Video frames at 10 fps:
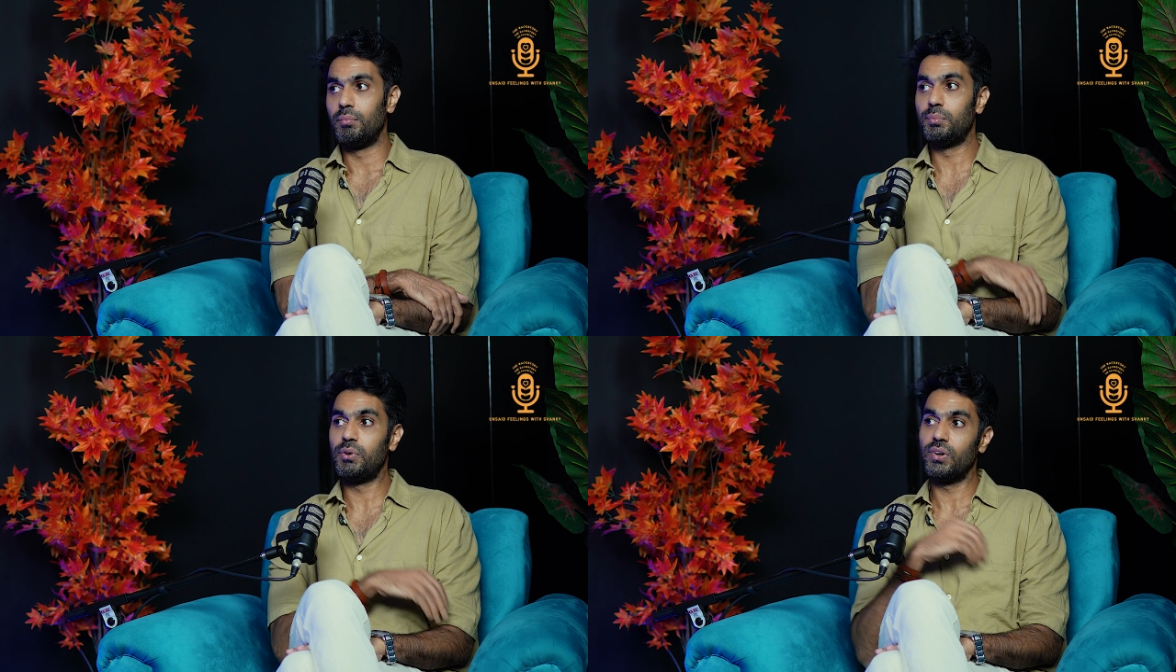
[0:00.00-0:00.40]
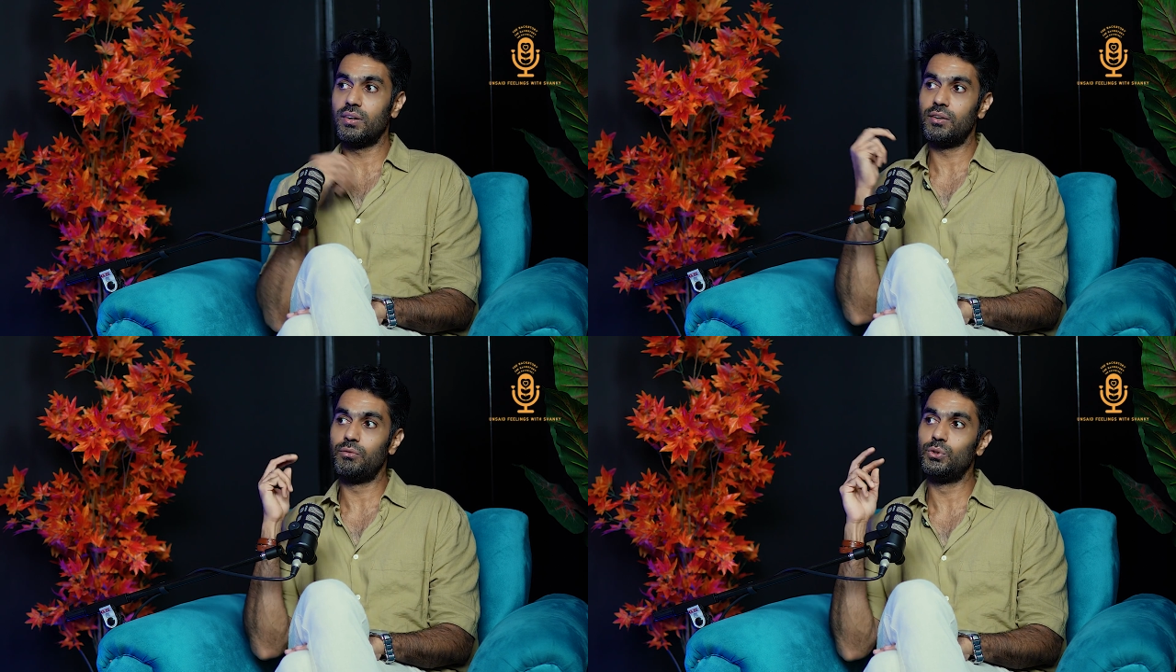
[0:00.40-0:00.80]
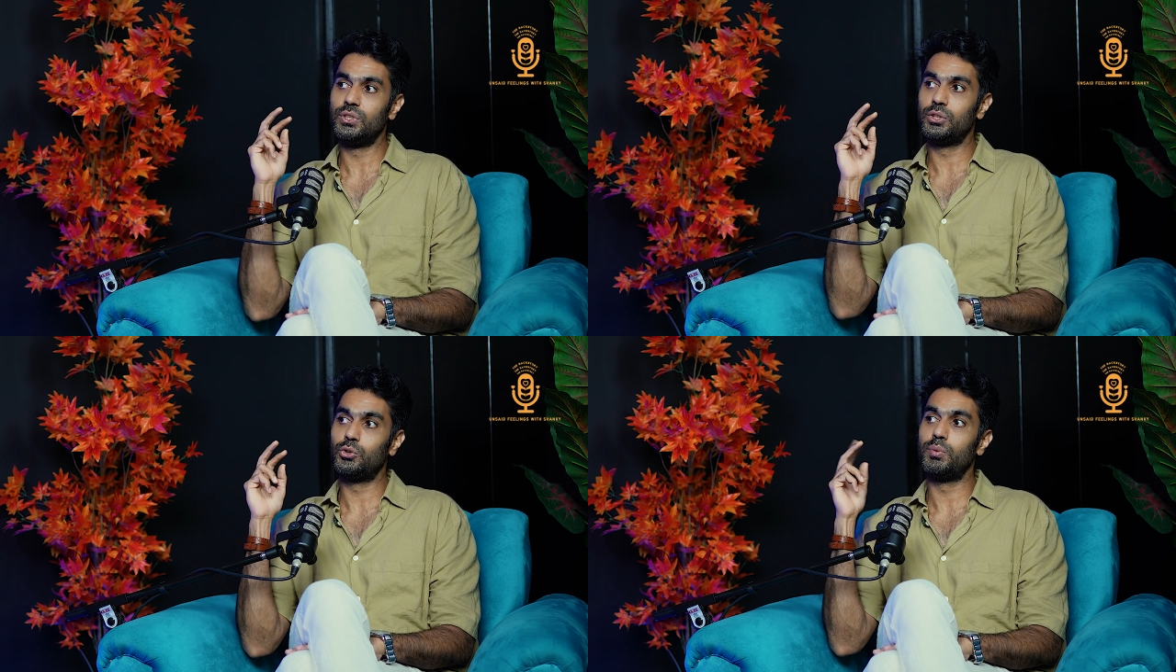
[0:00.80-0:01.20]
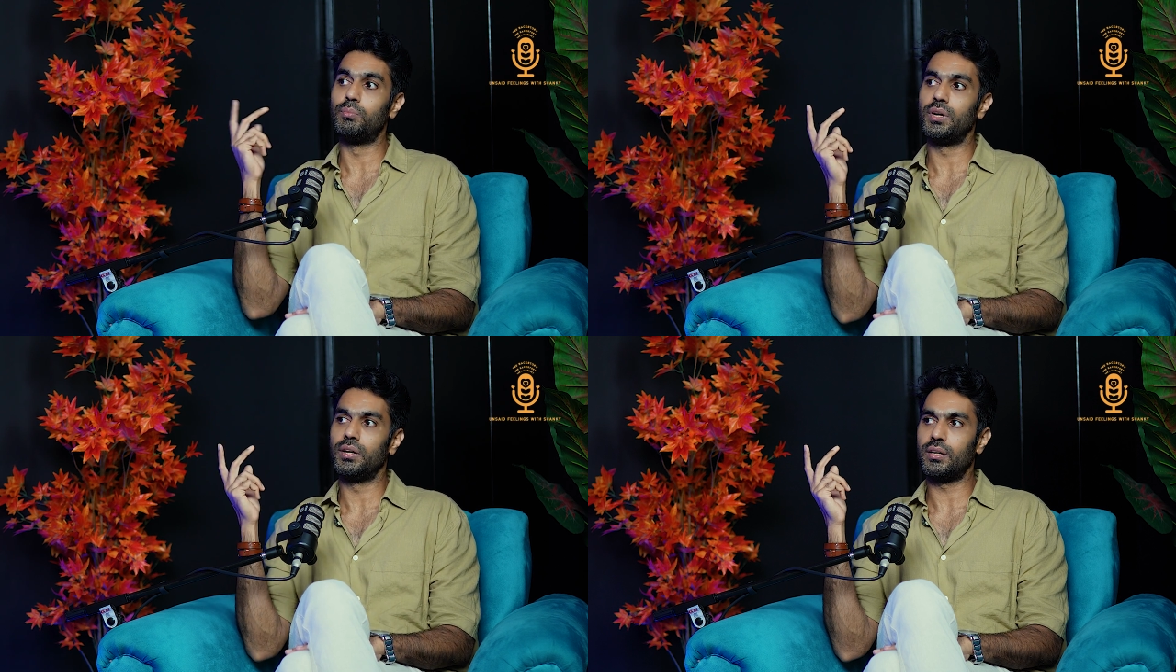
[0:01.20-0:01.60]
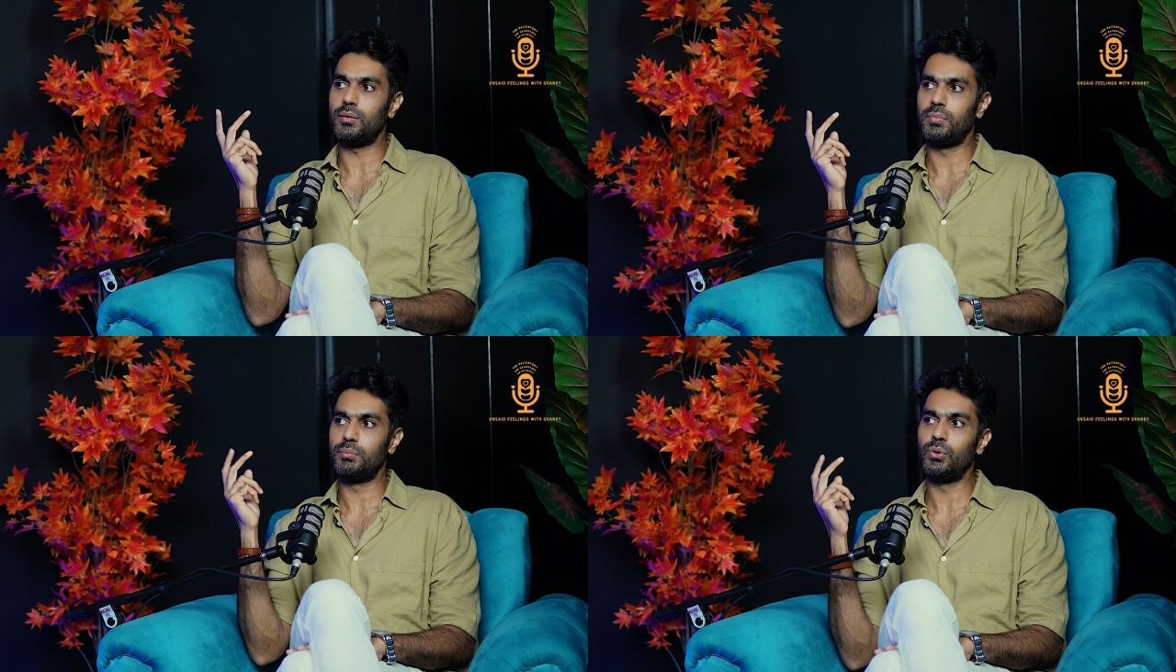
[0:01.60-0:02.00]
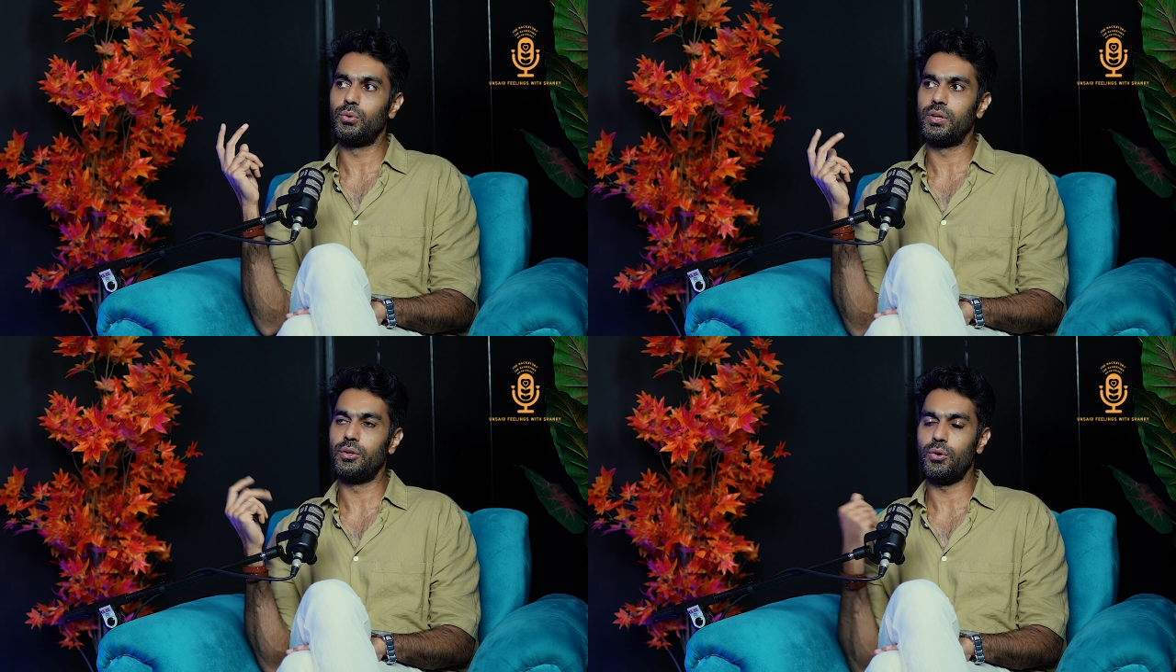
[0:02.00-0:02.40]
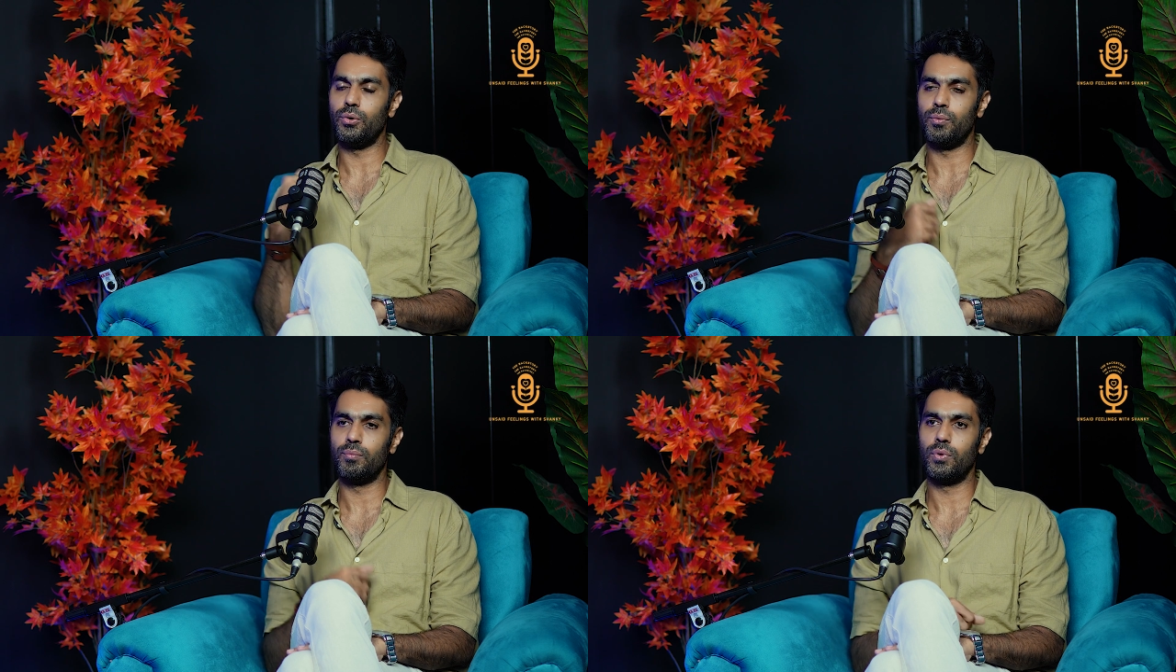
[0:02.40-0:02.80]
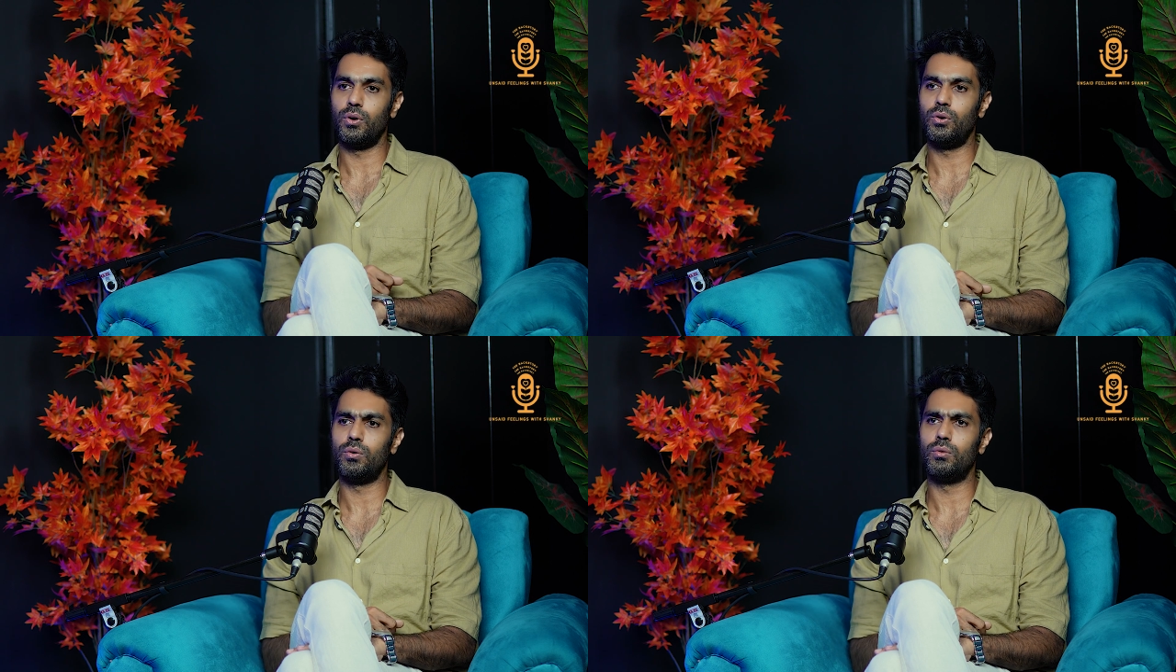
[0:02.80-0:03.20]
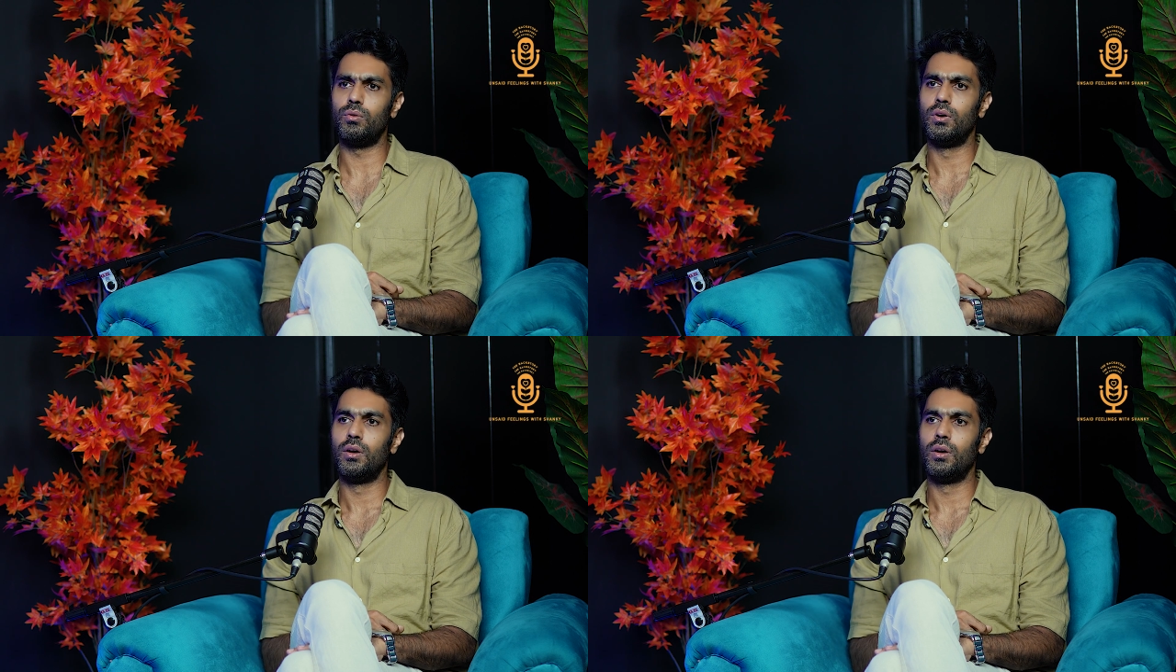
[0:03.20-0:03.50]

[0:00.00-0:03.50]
People were confusing it to be breakup. People who didn't know. Oh,